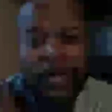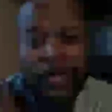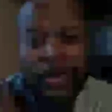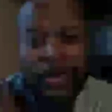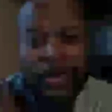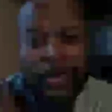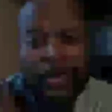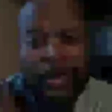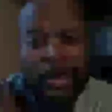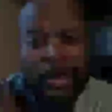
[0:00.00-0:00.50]

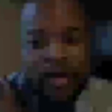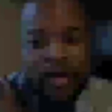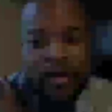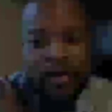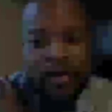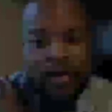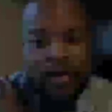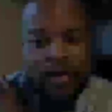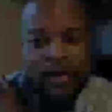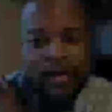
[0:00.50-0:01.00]
sometime.
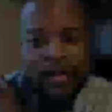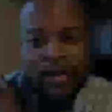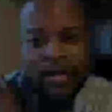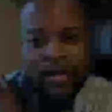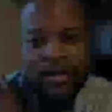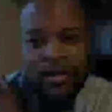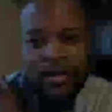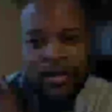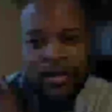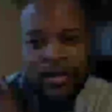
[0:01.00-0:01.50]

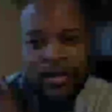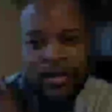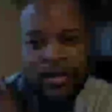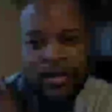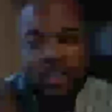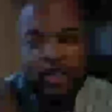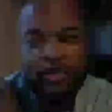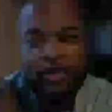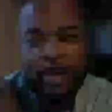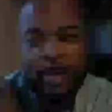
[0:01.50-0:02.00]
Mm-hmm.
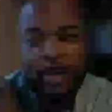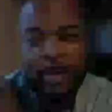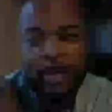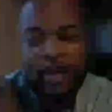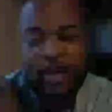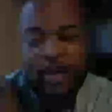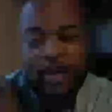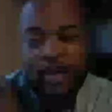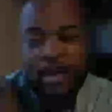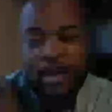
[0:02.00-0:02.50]
She's probably
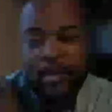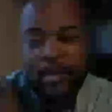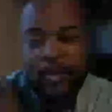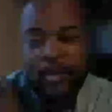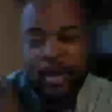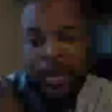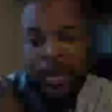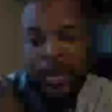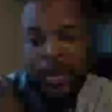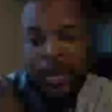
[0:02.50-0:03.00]
listening to me
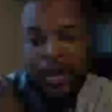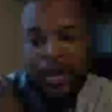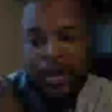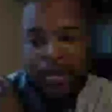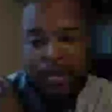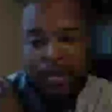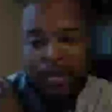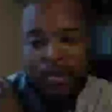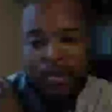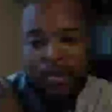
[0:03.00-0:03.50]
right now,
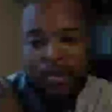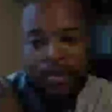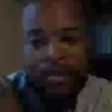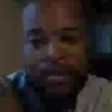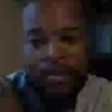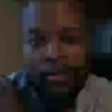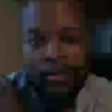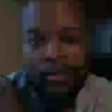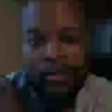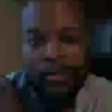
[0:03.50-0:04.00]

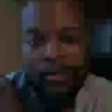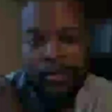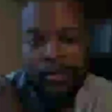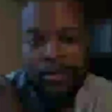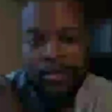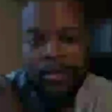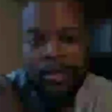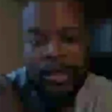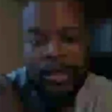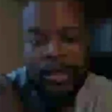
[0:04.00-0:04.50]

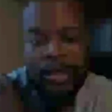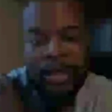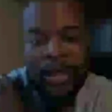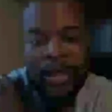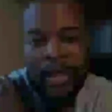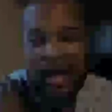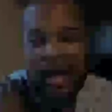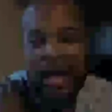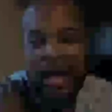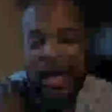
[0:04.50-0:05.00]
saying,
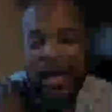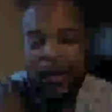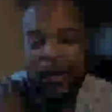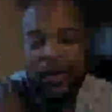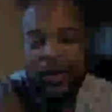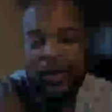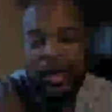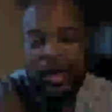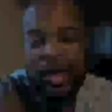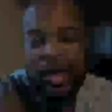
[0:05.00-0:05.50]
I
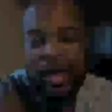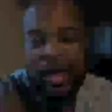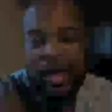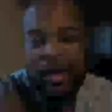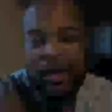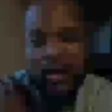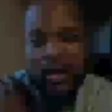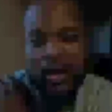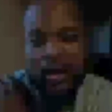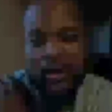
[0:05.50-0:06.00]
wish
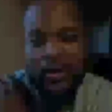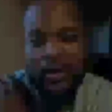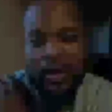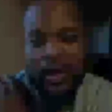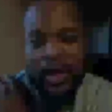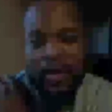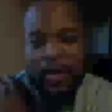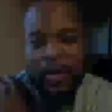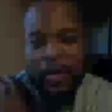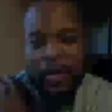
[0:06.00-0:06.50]
I, could get up